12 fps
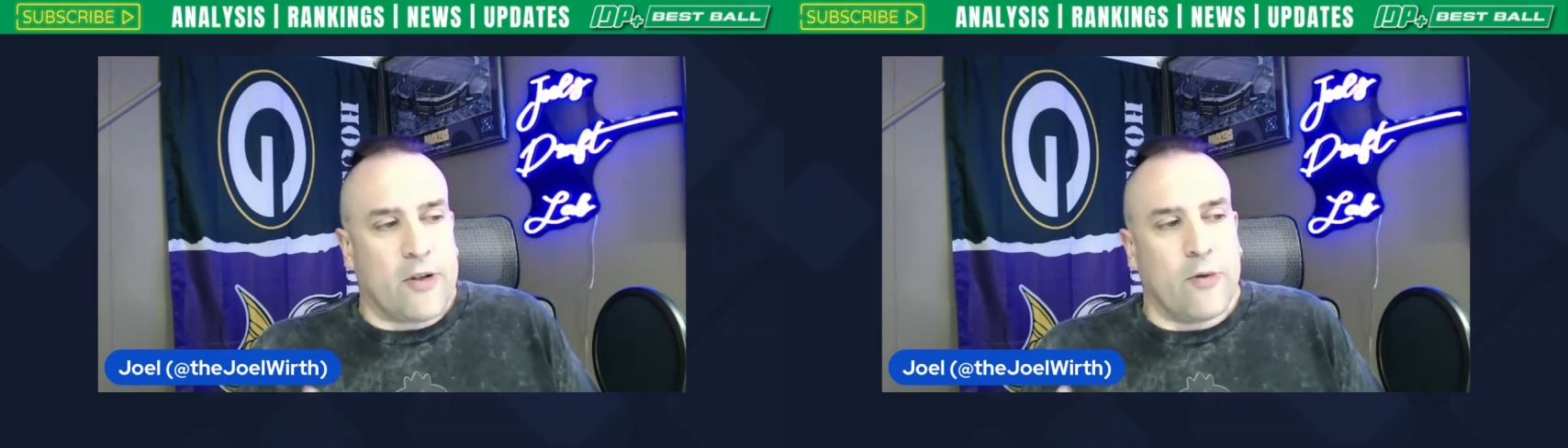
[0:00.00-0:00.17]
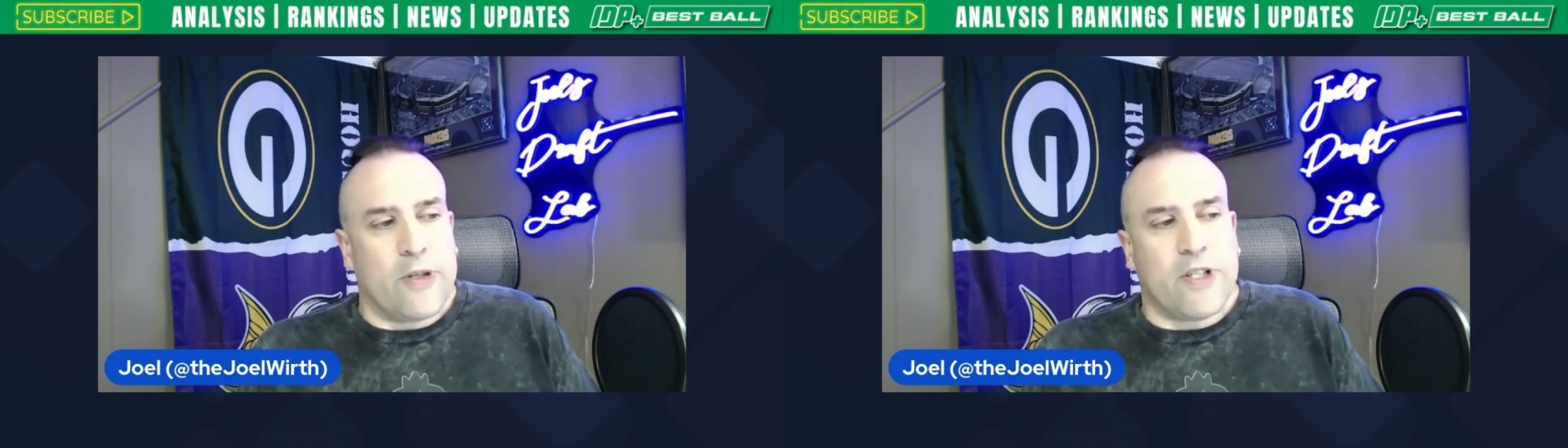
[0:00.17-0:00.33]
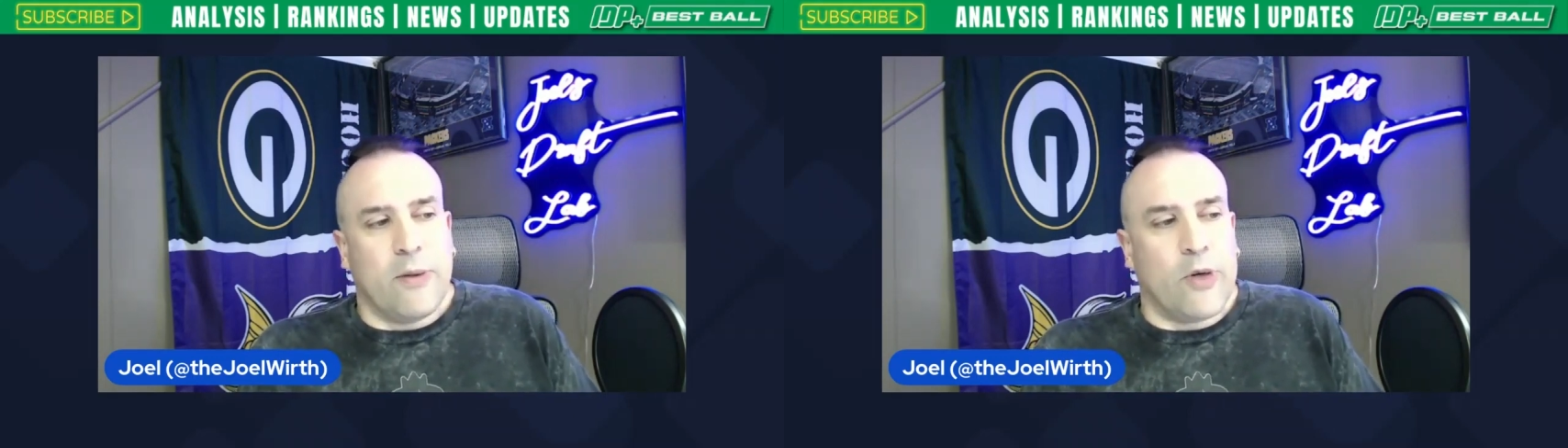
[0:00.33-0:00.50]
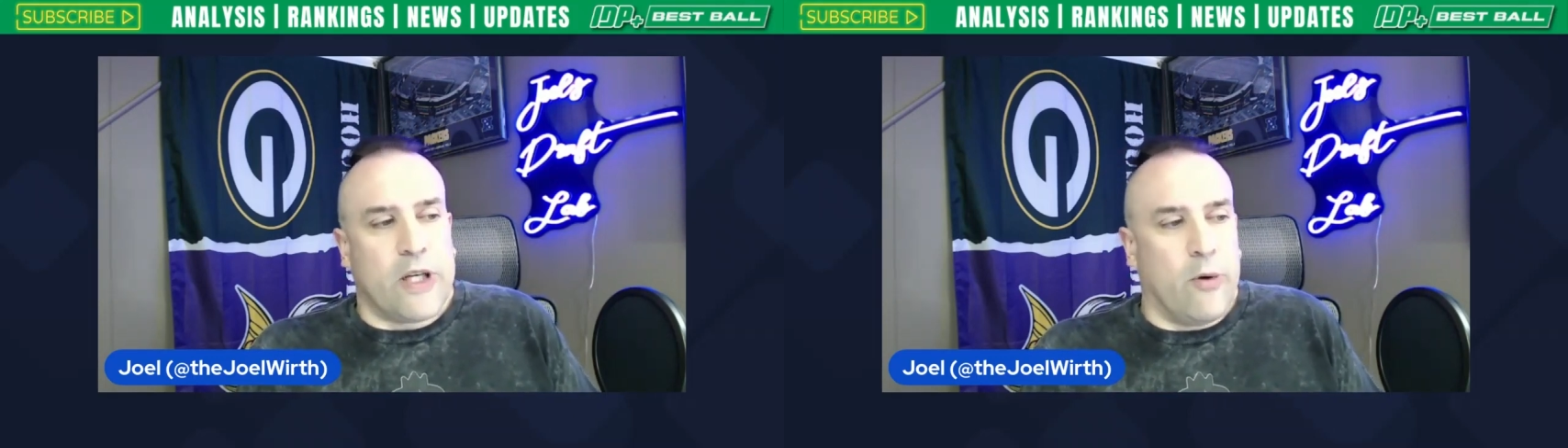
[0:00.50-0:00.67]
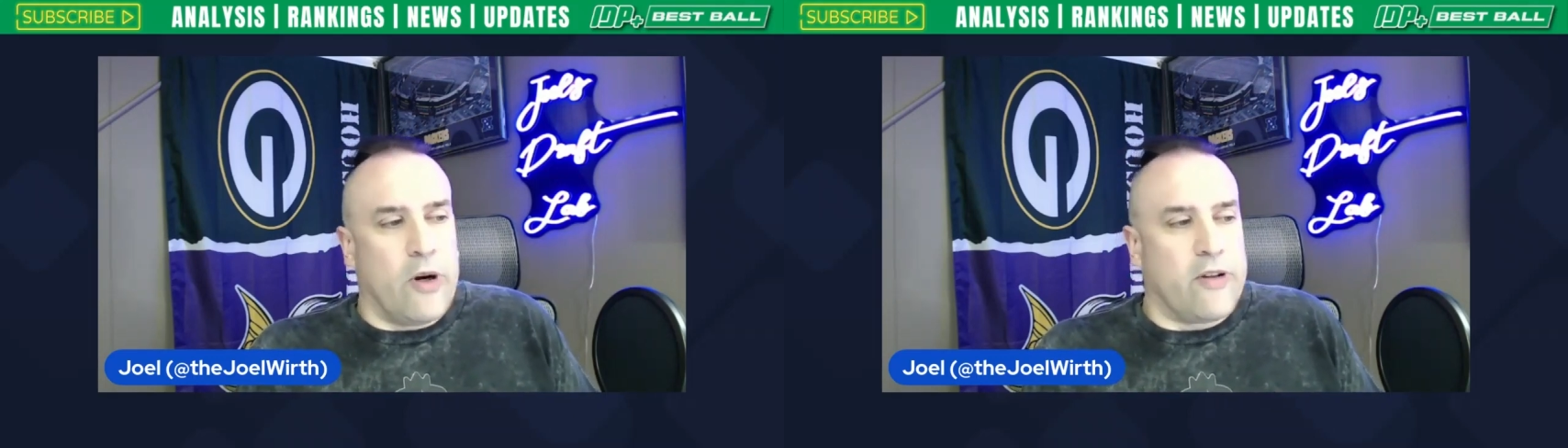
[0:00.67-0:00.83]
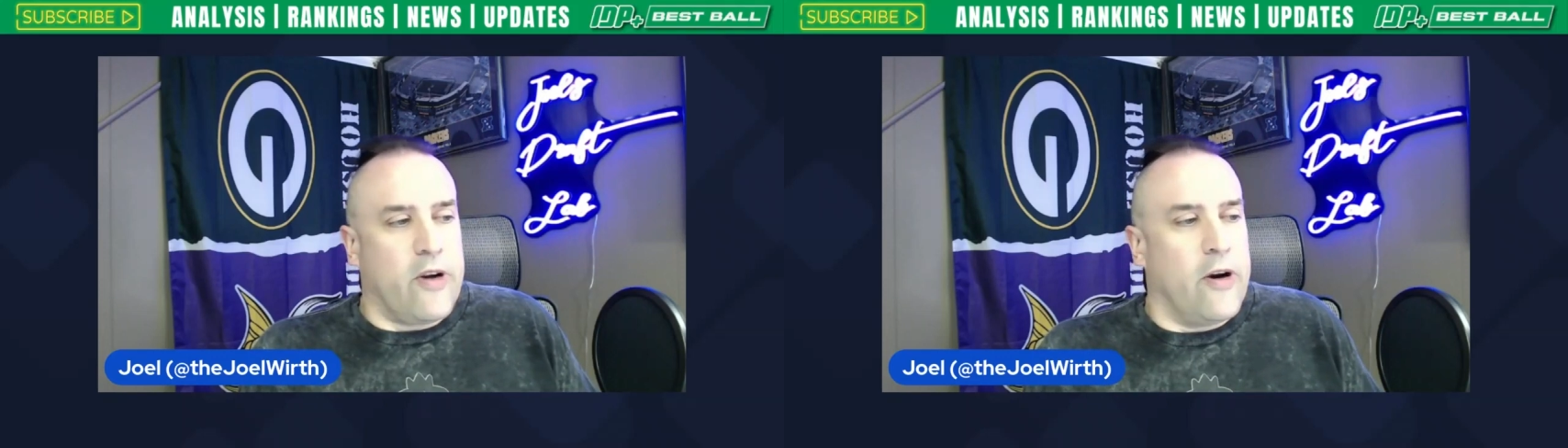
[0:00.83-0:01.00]
So he's someone you
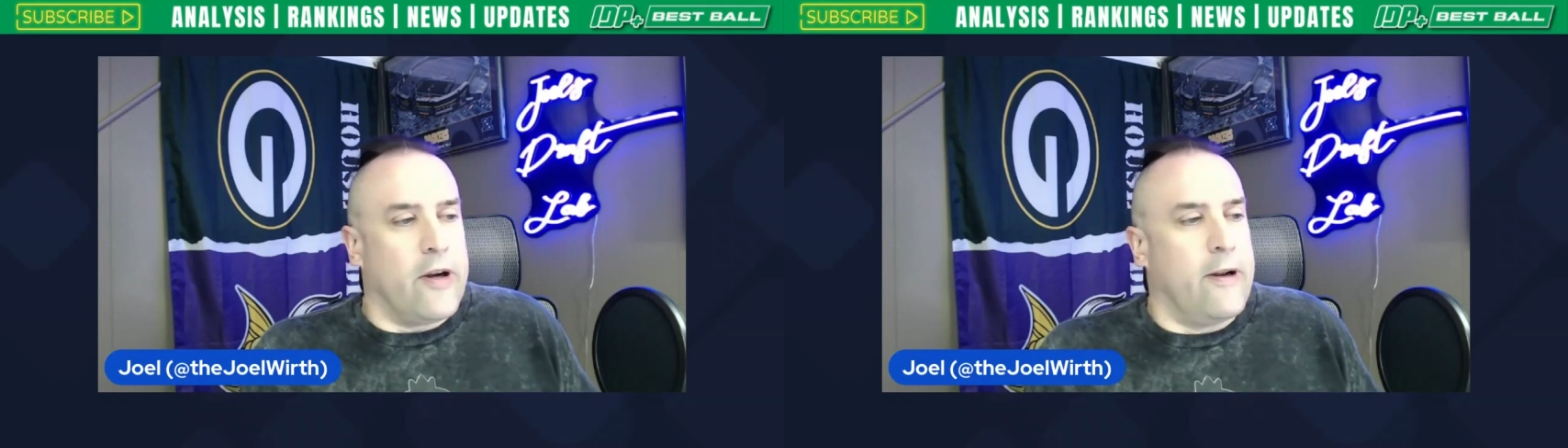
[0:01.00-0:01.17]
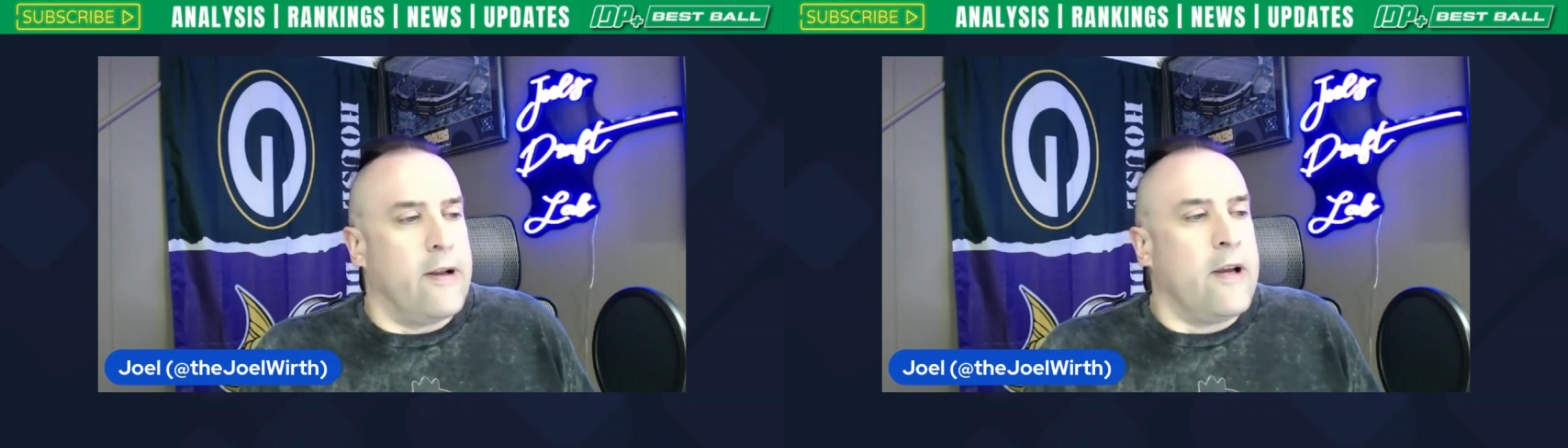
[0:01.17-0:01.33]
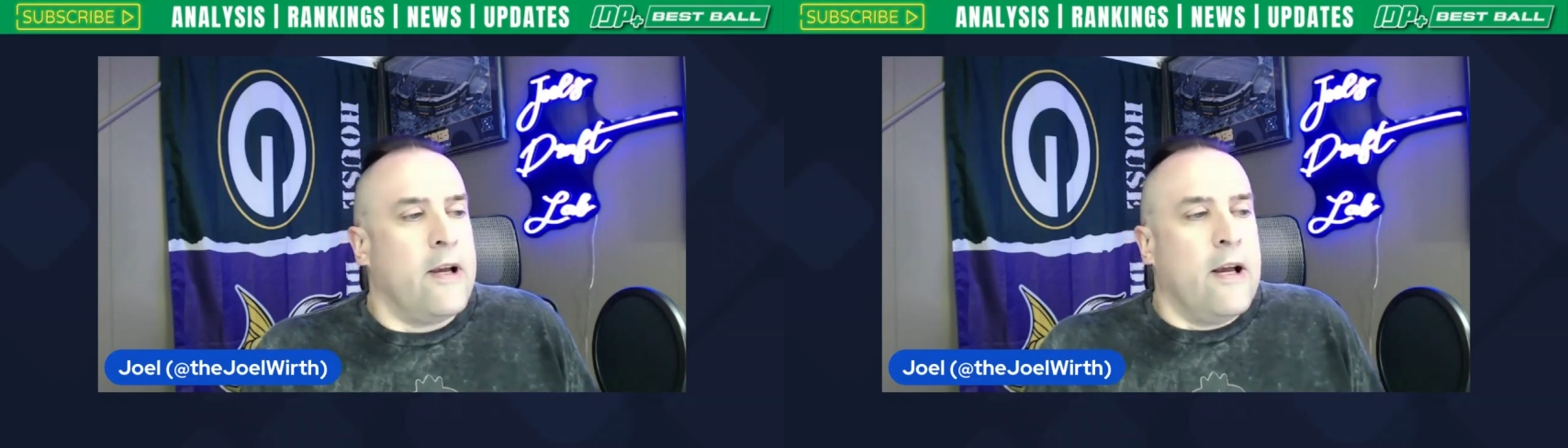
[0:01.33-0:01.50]
want to target.